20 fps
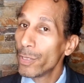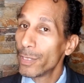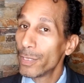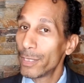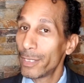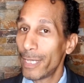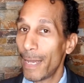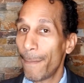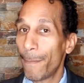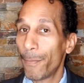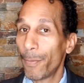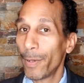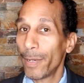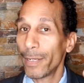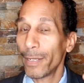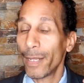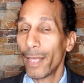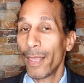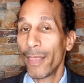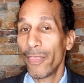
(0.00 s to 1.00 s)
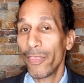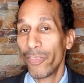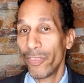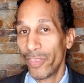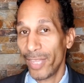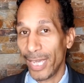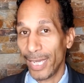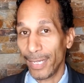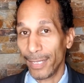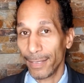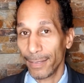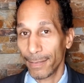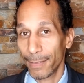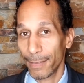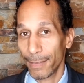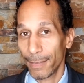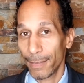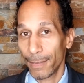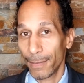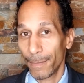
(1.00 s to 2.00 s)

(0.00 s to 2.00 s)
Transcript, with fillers: separate things.